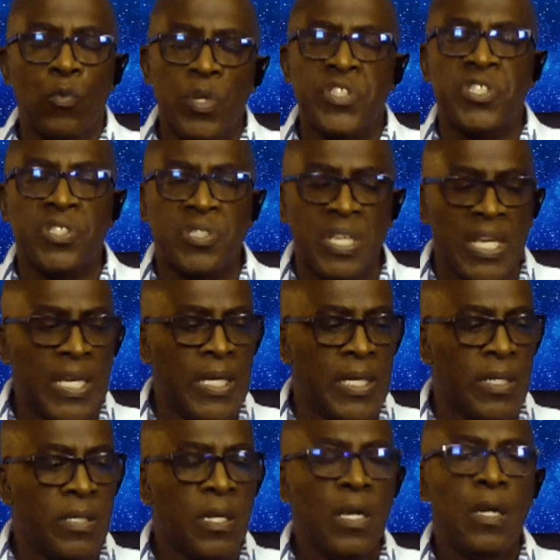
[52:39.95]
which is
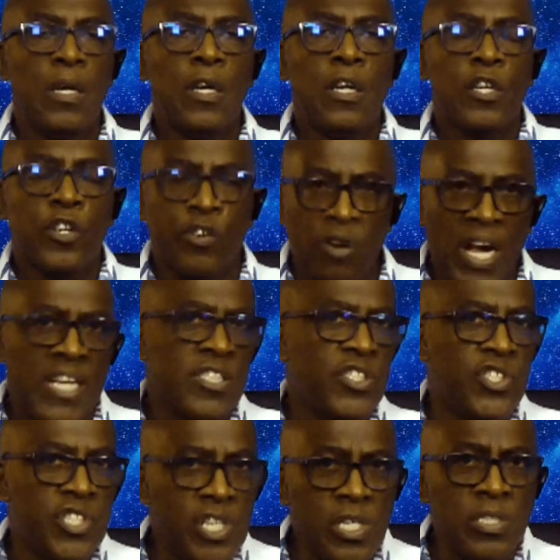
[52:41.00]
in
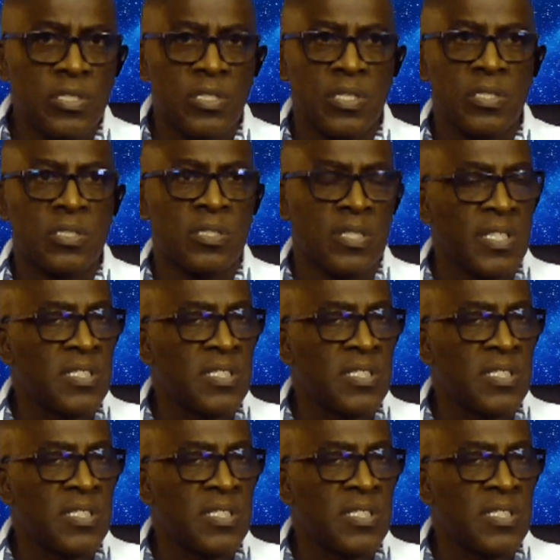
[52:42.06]
Christ Jesus.